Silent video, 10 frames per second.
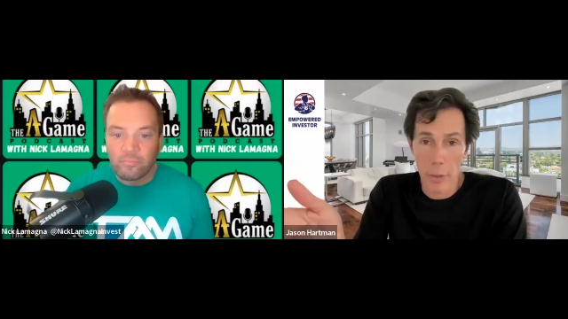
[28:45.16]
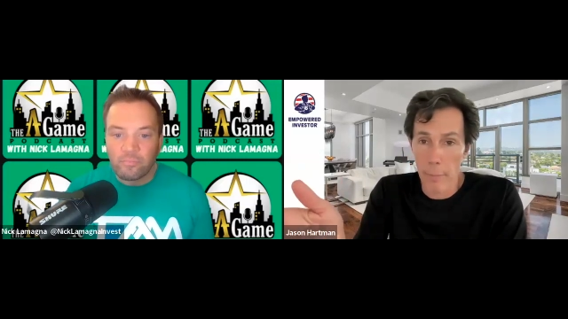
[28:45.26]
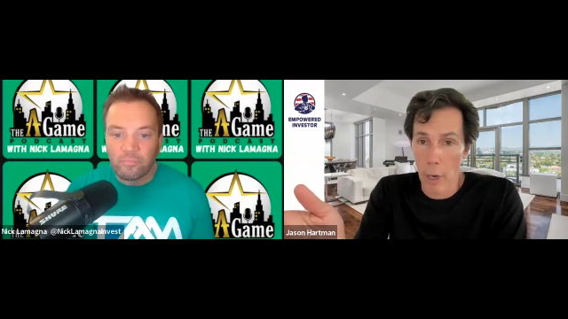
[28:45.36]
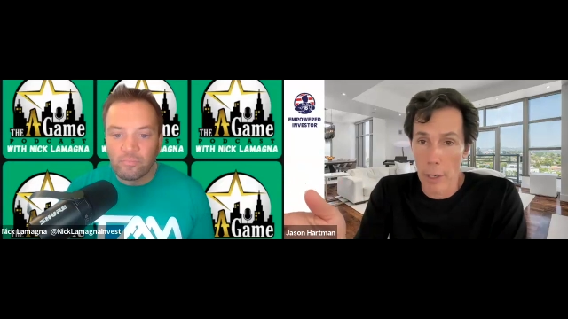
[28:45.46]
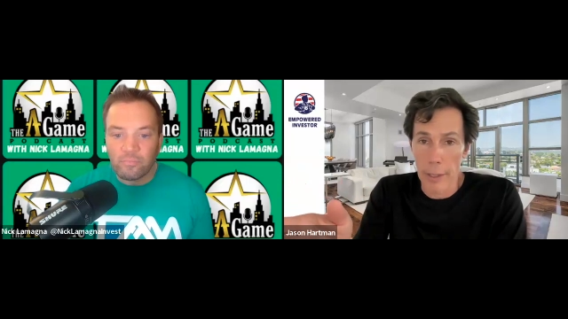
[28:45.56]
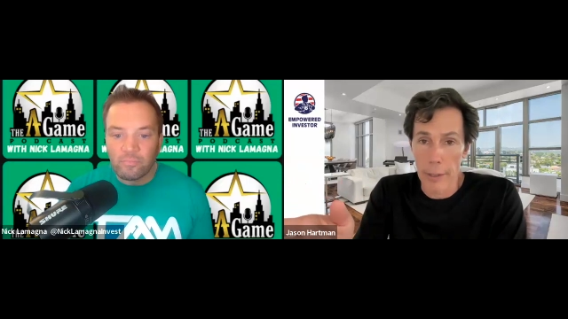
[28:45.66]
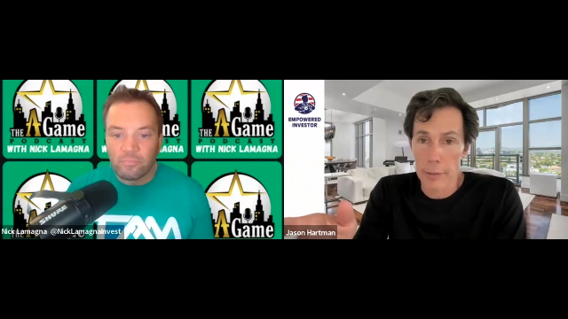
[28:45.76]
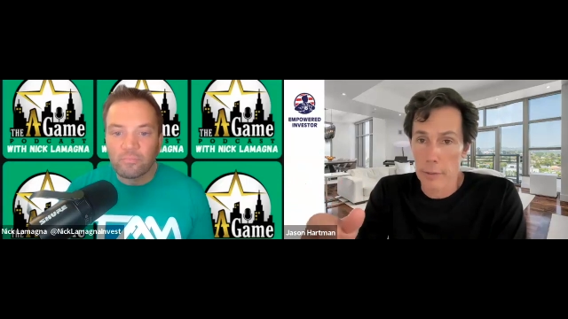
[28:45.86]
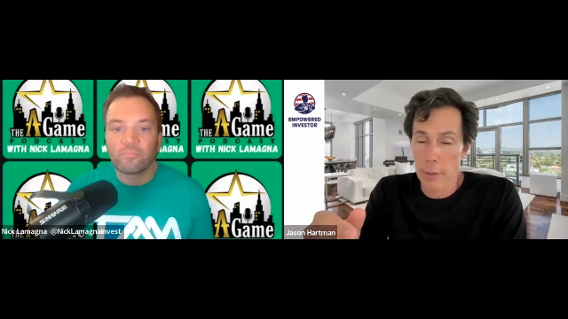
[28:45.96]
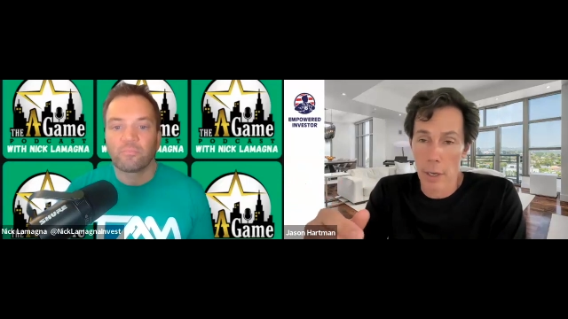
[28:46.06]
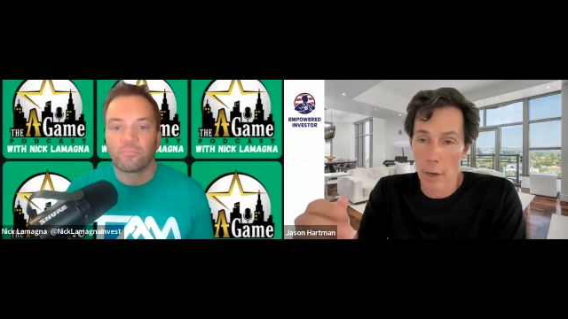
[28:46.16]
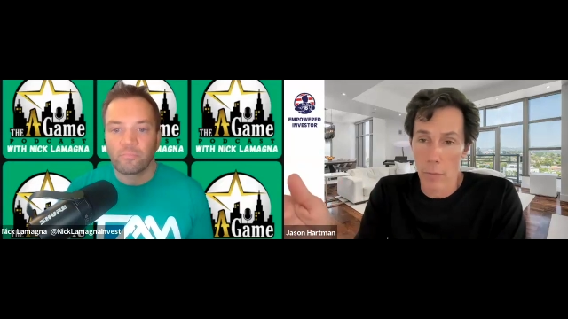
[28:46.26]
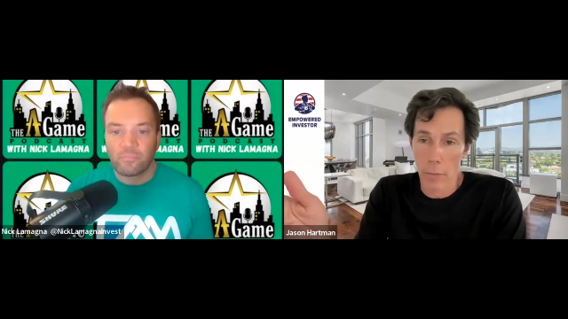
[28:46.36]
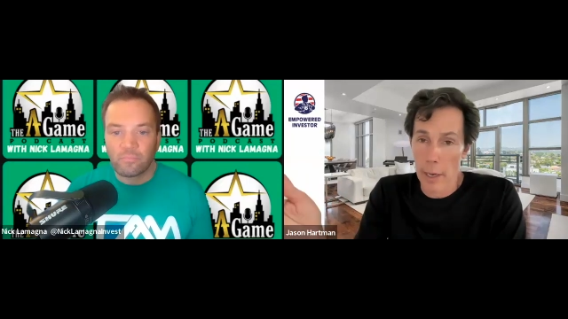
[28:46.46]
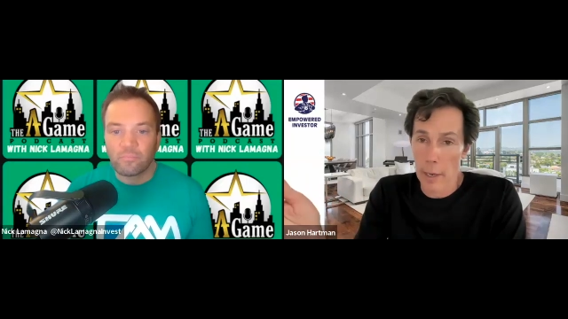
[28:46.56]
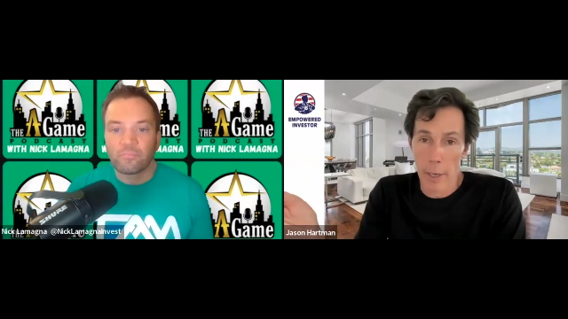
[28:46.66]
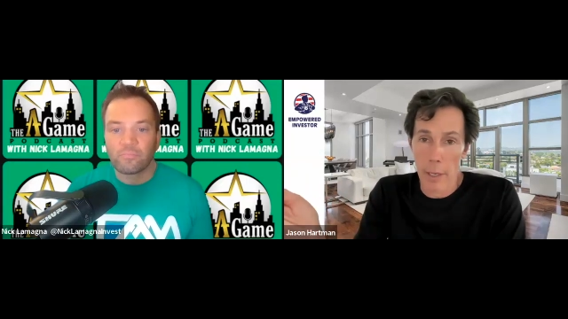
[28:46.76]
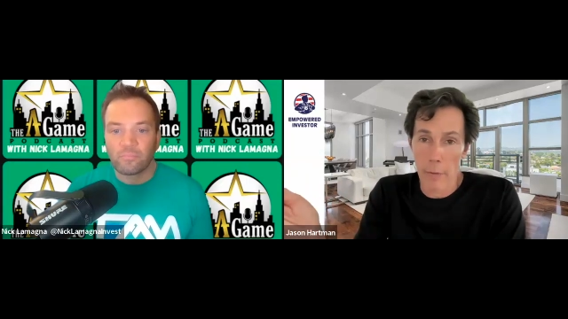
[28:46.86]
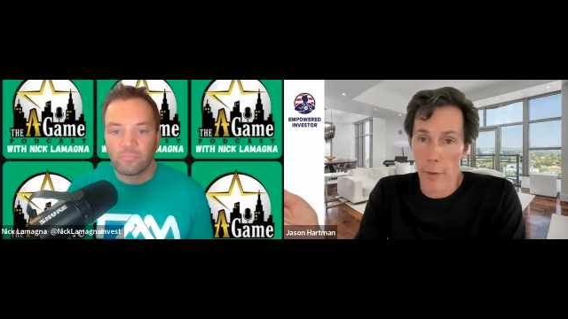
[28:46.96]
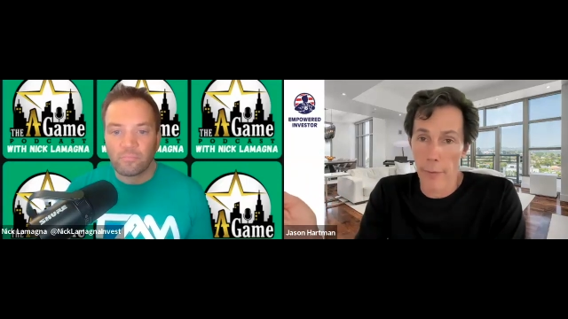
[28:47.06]
Speaker 1: markets. You know, anybody
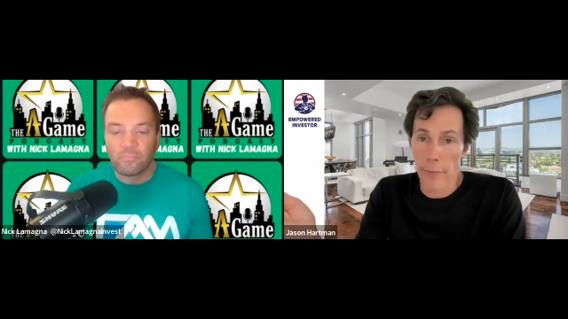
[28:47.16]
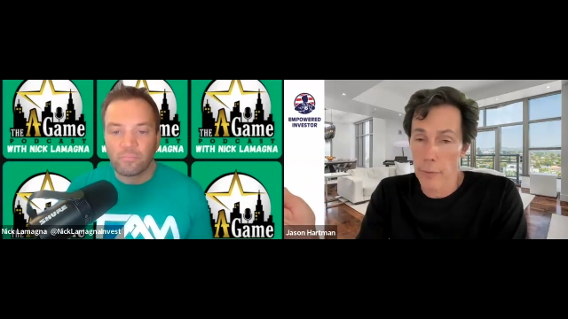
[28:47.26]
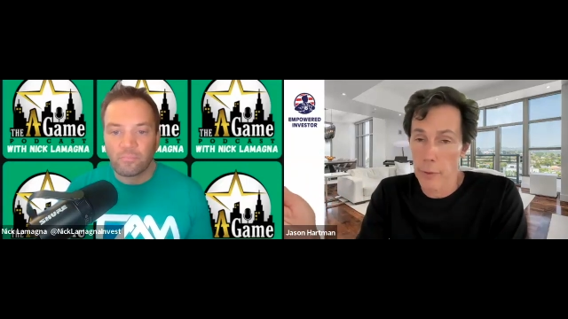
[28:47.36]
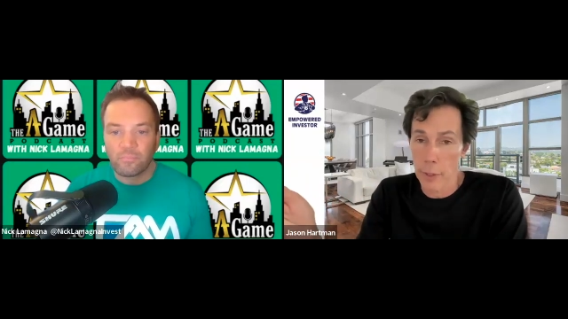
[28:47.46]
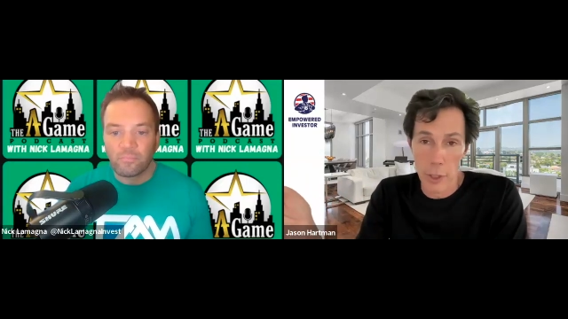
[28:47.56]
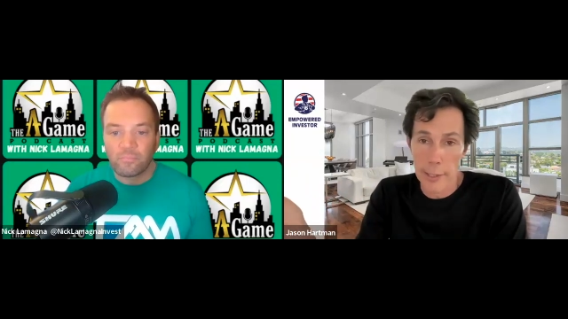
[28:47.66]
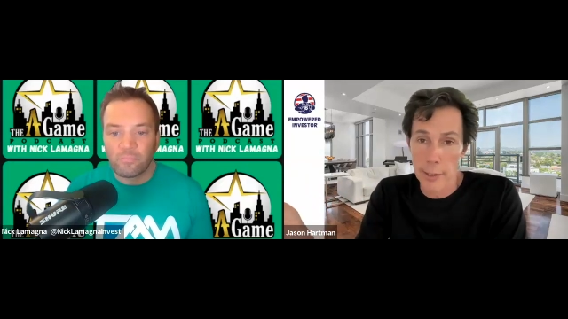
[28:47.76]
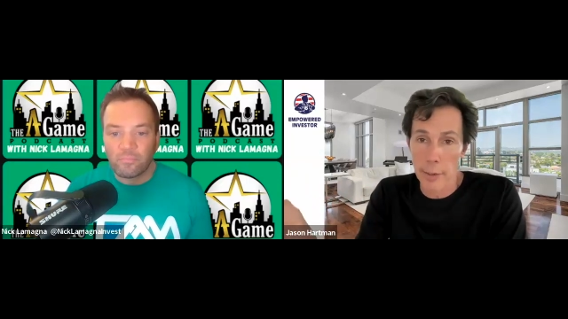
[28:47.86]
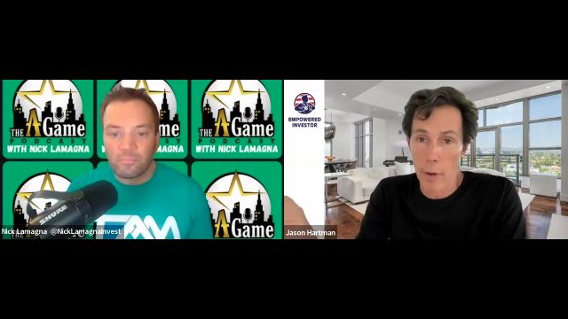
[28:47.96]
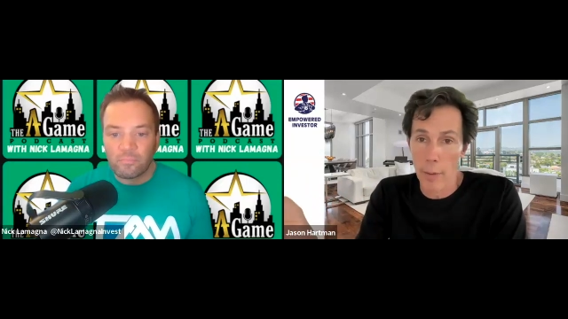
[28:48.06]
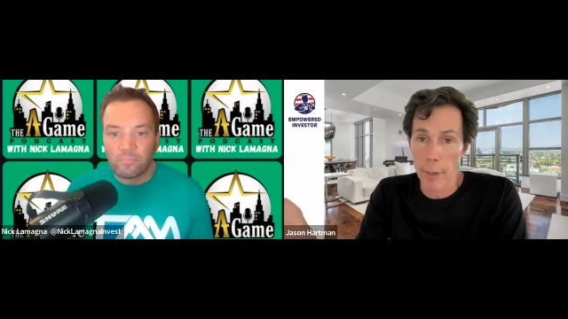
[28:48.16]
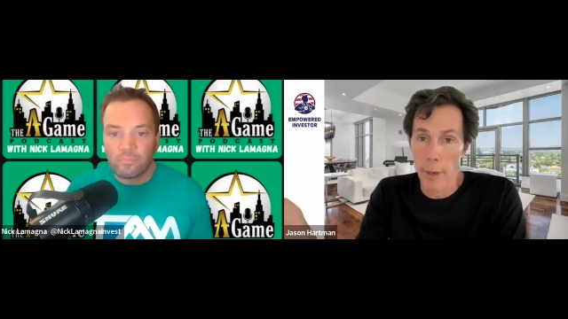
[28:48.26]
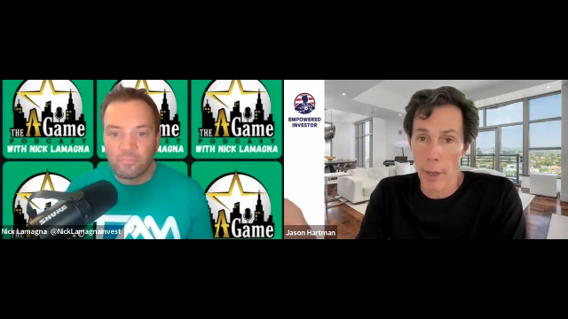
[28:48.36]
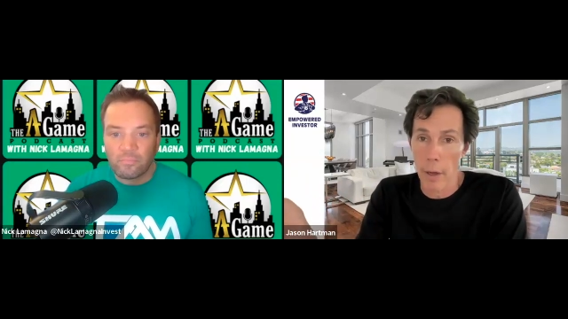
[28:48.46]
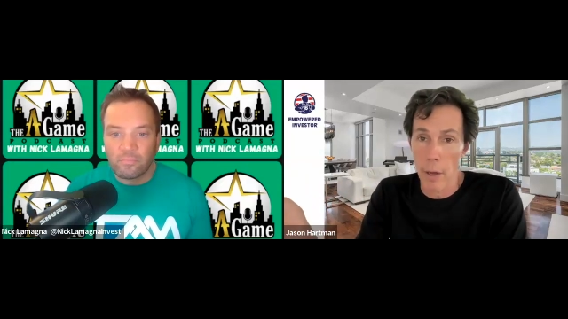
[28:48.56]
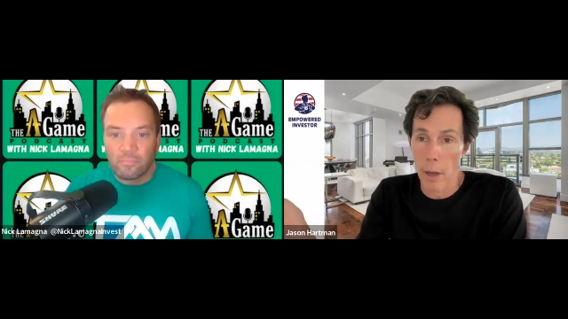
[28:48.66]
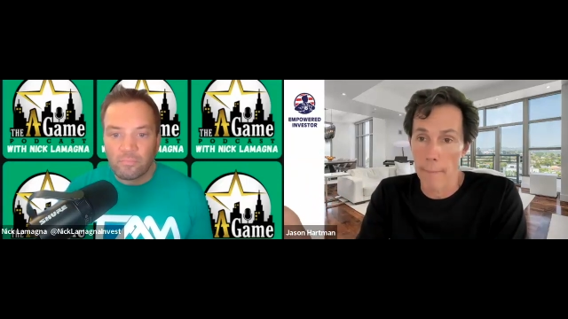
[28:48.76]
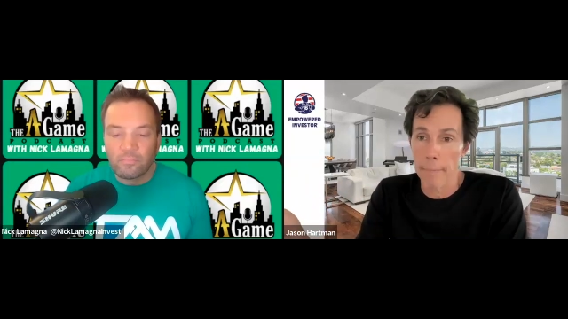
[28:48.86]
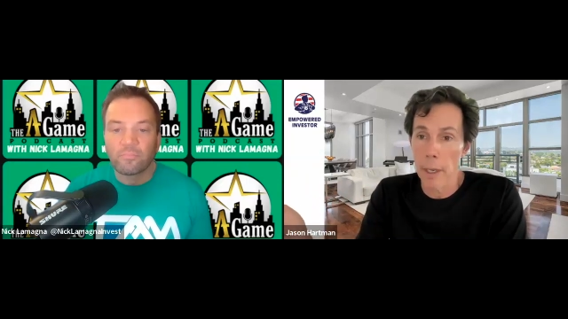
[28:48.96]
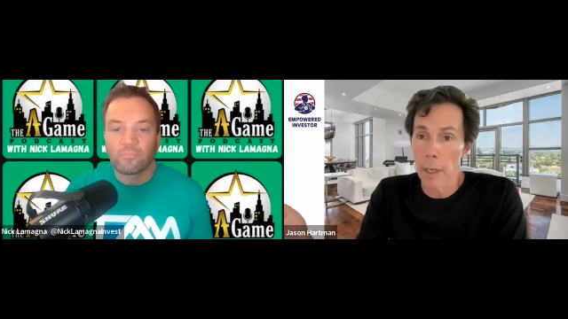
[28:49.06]
can find those at JasonHartmanEmpoweredInvestor.com.